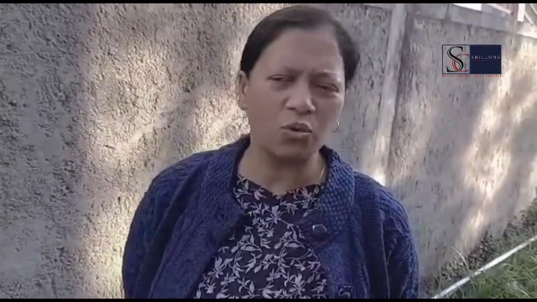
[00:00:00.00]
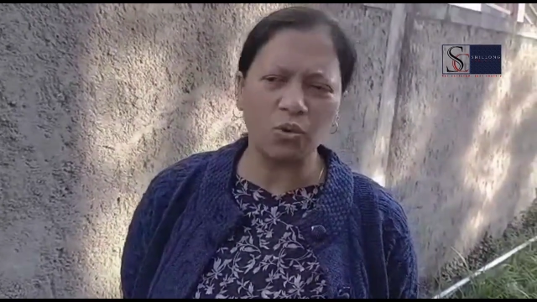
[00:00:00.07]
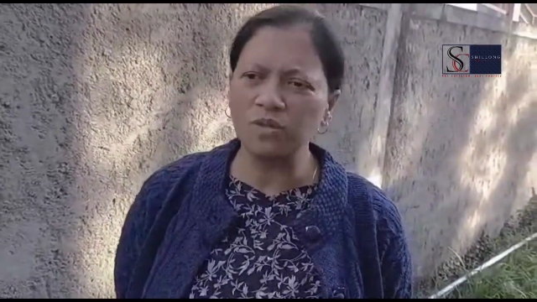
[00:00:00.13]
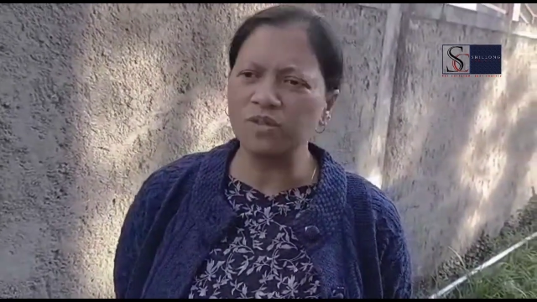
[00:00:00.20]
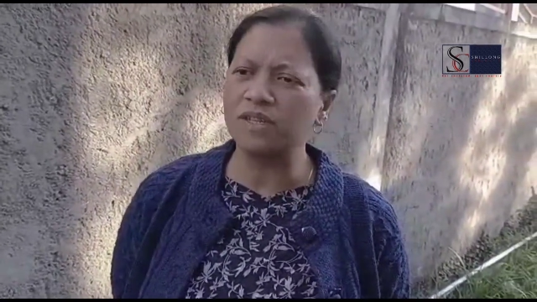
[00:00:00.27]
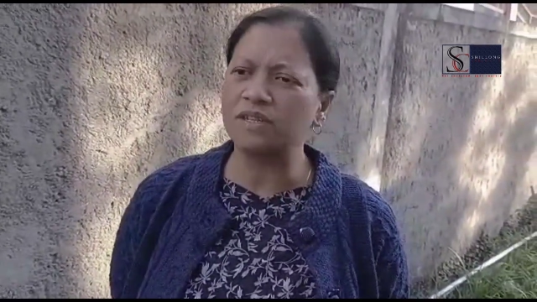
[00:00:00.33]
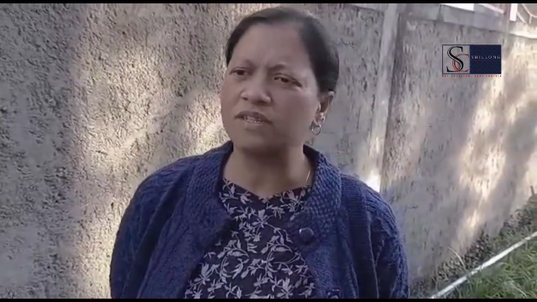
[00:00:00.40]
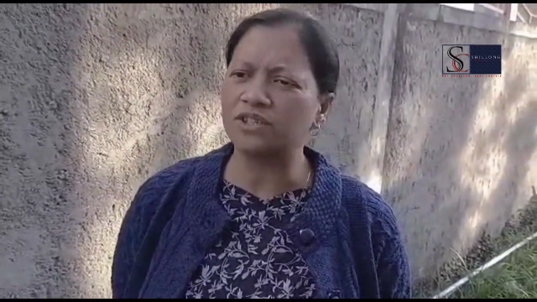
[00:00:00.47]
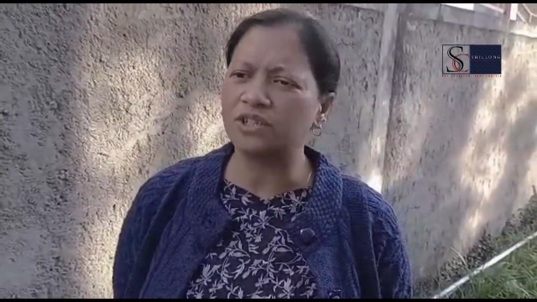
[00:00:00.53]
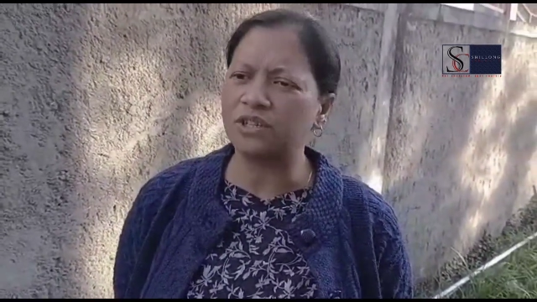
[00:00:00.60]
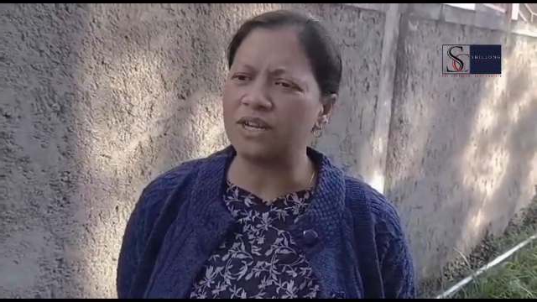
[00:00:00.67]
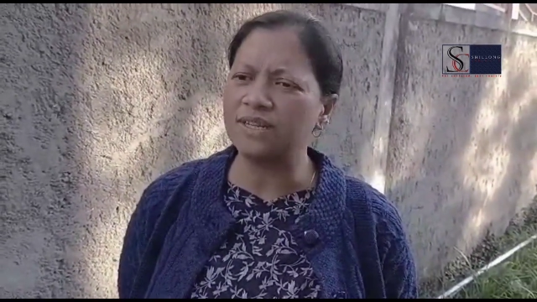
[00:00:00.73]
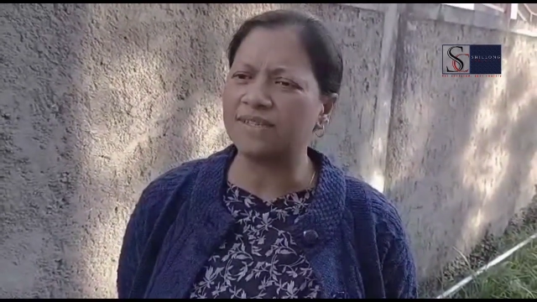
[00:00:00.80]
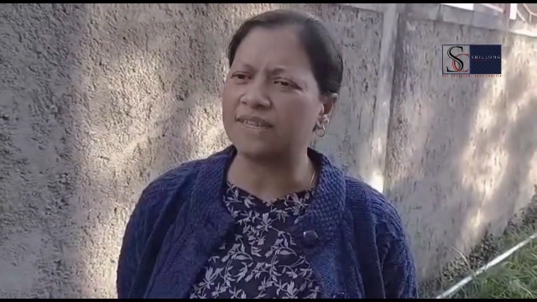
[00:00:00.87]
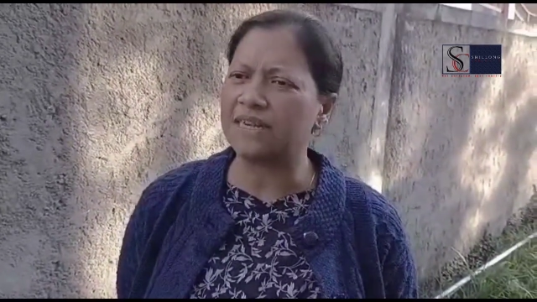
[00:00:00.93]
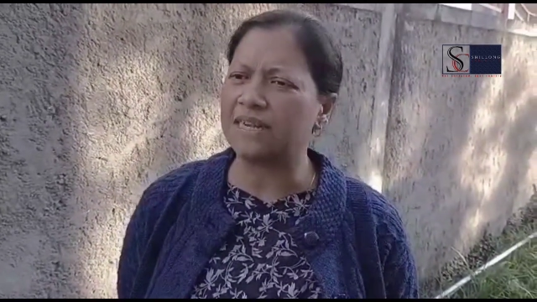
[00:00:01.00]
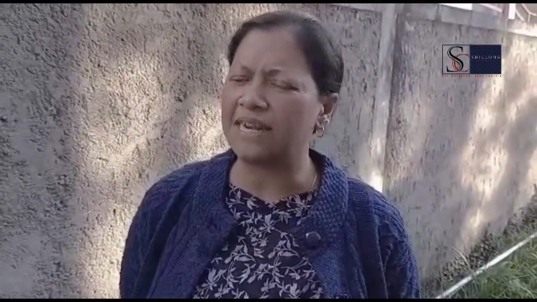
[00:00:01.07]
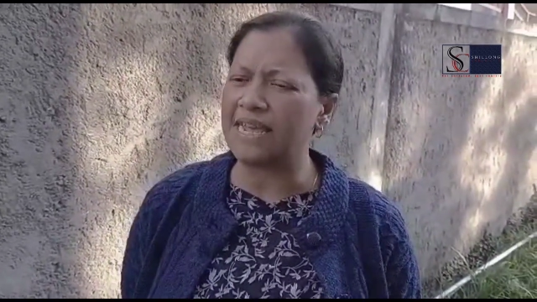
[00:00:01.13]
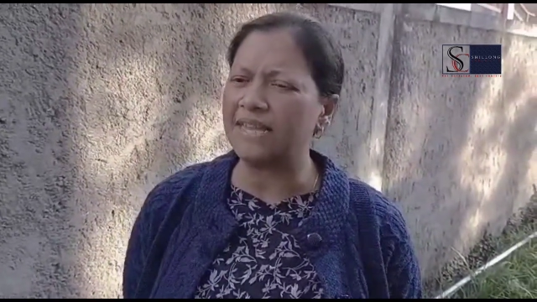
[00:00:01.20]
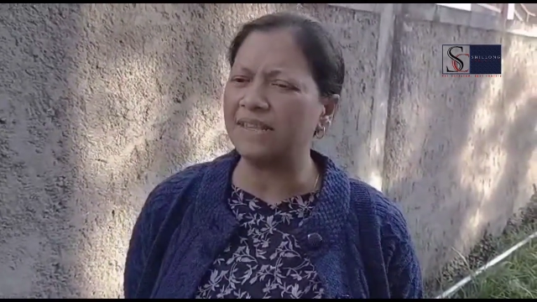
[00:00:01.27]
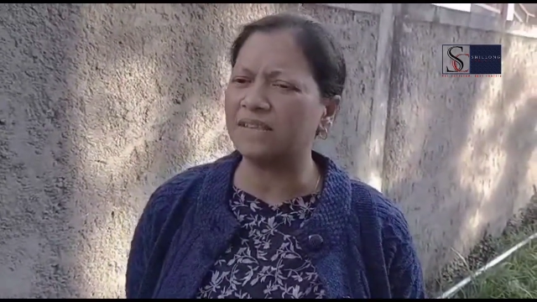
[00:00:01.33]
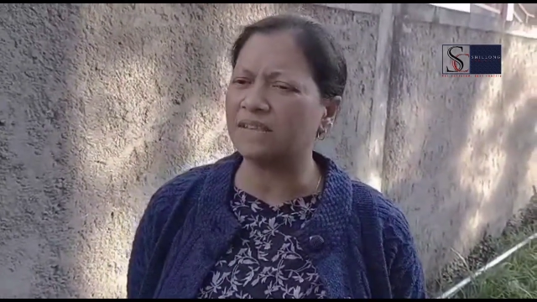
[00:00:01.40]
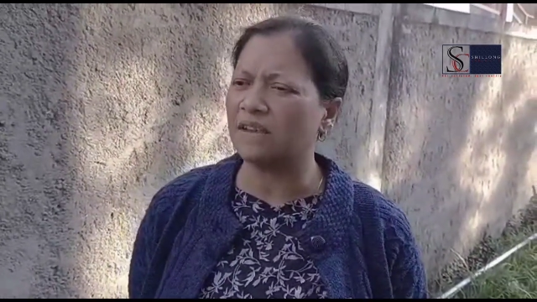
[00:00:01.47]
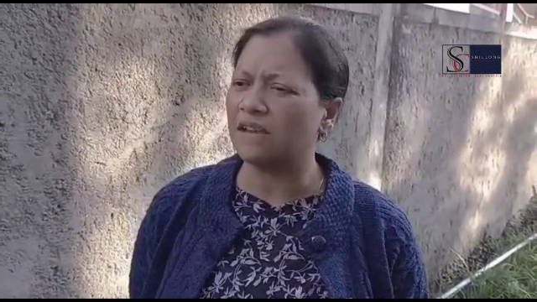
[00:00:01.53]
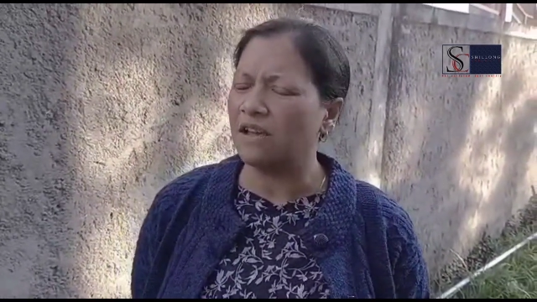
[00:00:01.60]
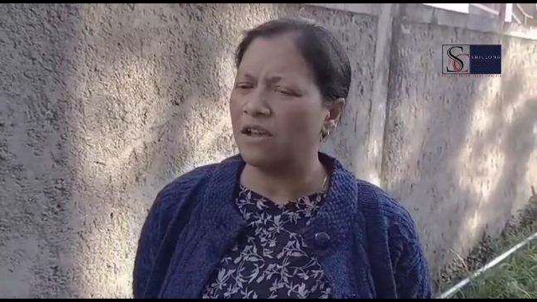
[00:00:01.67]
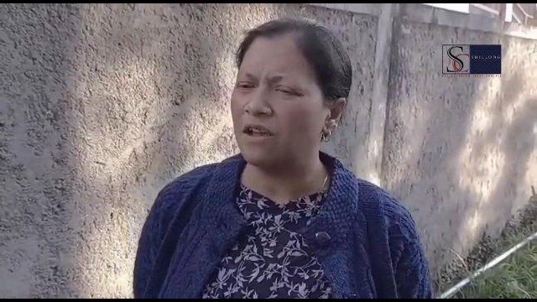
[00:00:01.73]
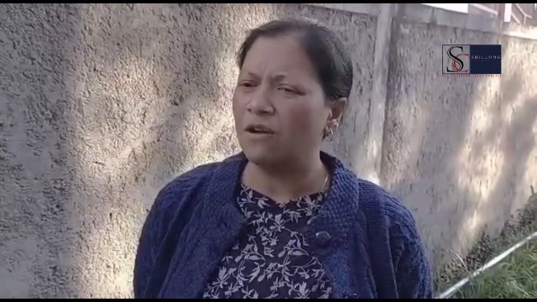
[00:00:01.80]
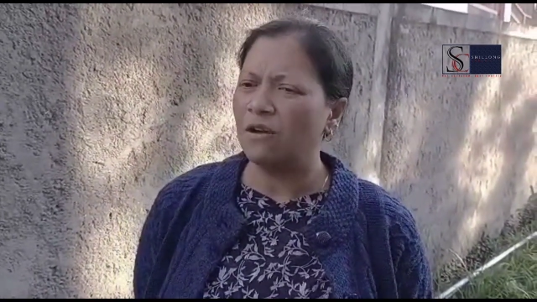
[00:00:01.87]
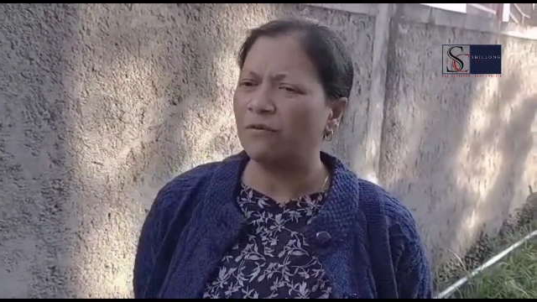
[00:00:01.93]
roads and streets and lanes
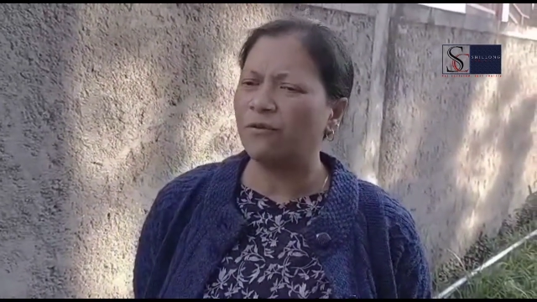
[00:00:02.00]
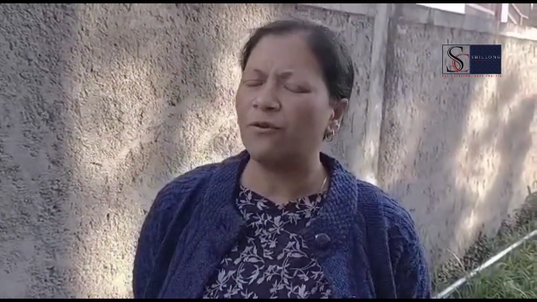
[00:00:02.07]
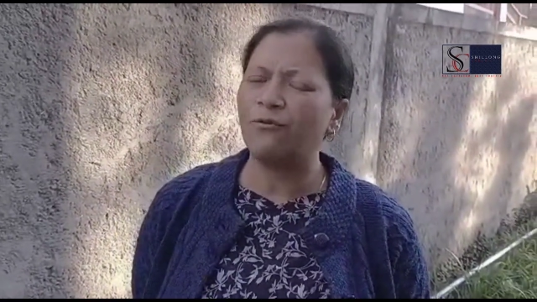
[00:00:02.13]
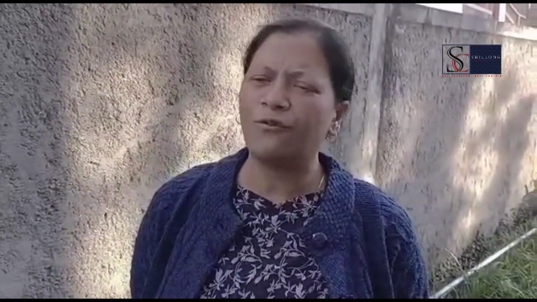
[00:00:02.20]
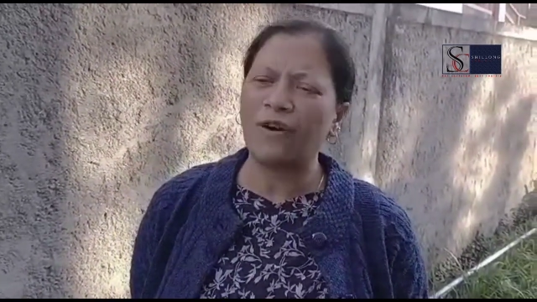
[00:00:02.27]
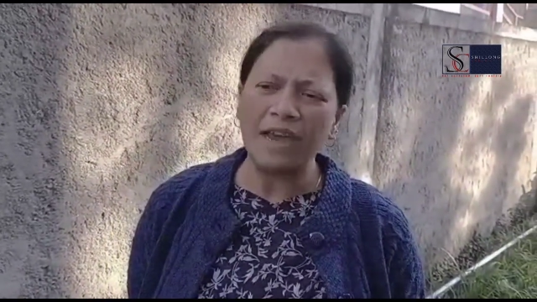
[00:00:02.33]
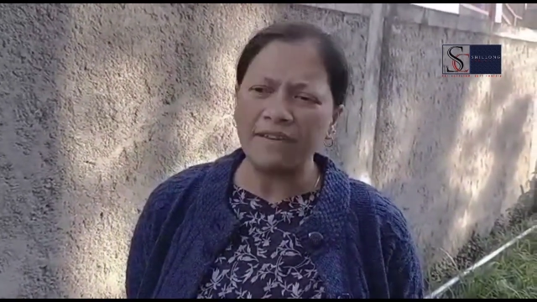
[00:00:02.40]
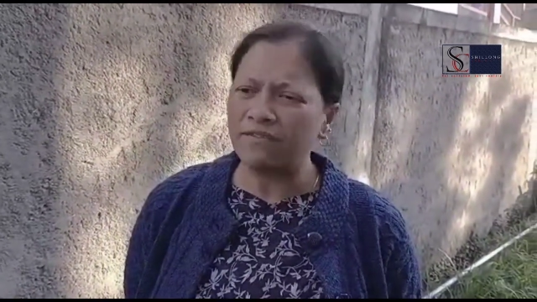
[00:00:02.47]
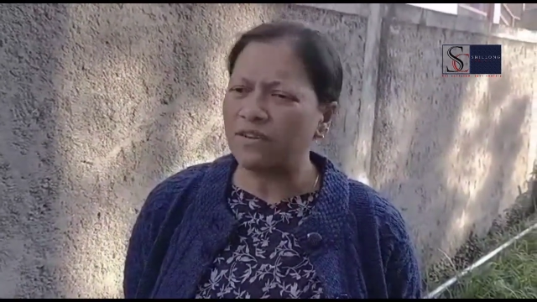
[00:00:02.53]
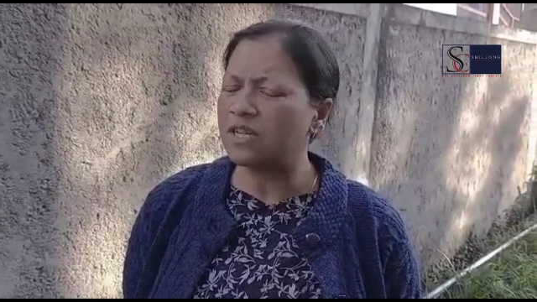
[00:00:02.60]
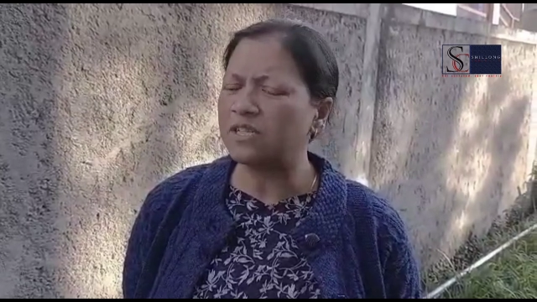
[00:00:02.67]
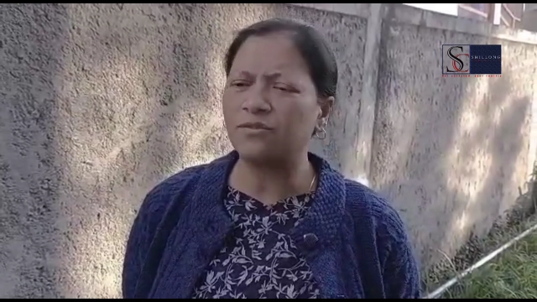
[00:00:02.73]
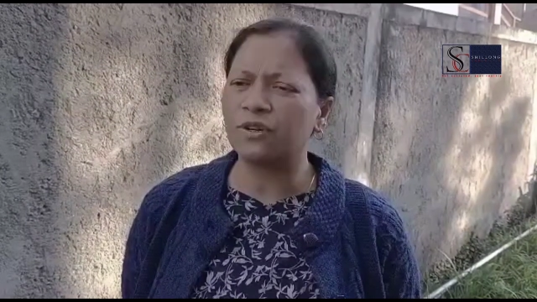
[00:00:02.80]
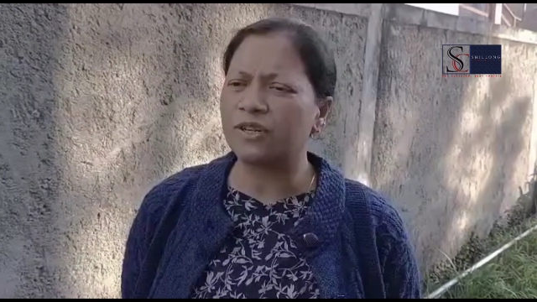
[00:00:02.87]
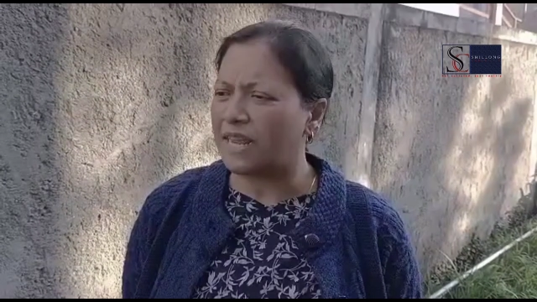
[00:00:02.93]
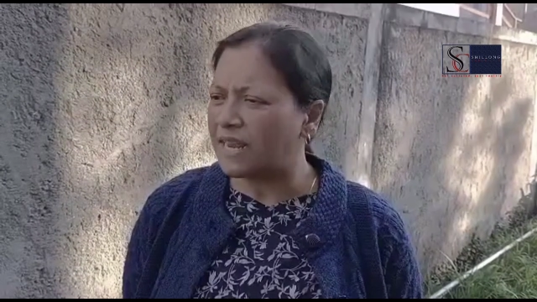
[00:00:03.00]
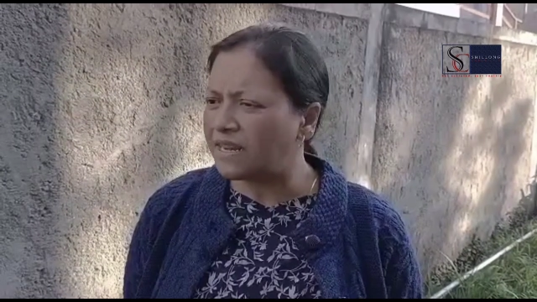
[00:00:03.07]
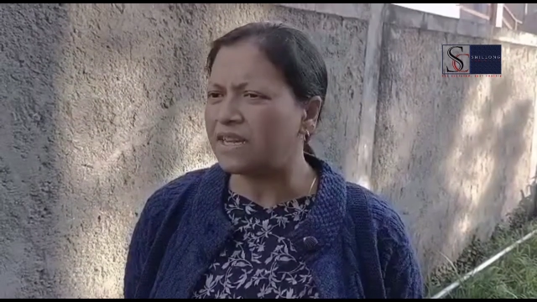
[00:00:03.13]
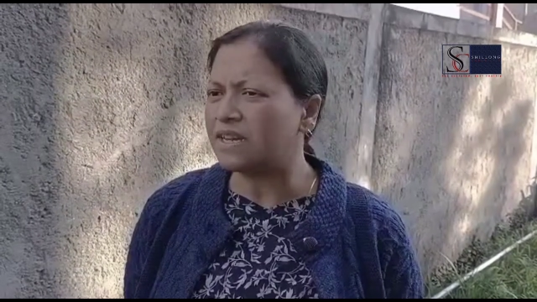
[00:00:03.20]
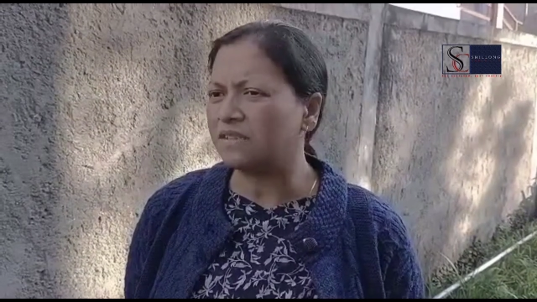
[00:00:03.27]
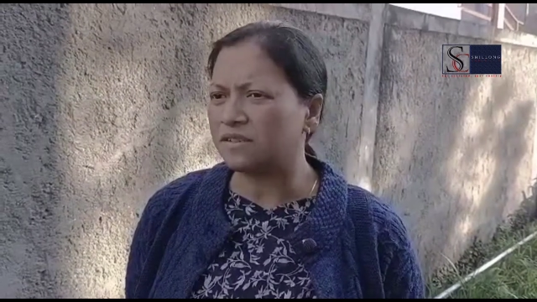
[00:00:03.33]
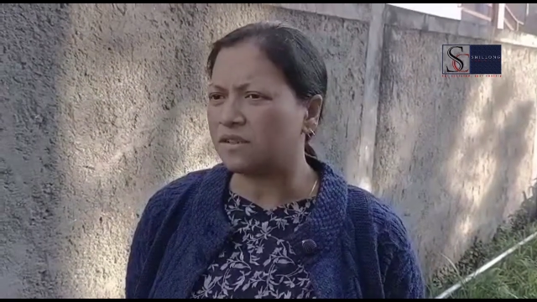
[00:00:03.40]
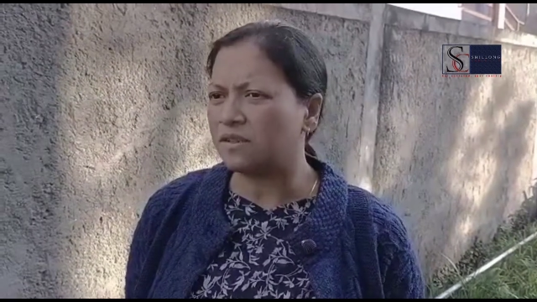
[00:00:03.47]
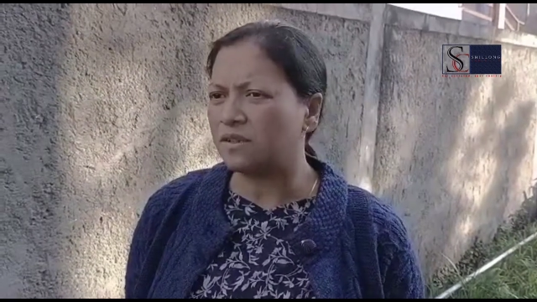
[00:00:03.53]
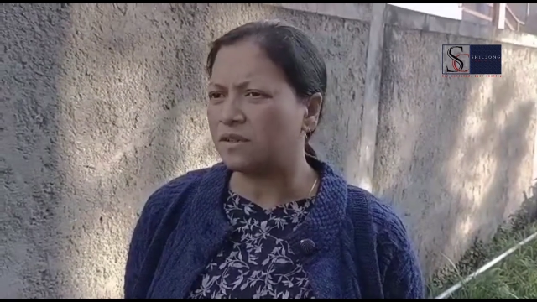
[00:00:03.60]
for 5 years, for 10 years,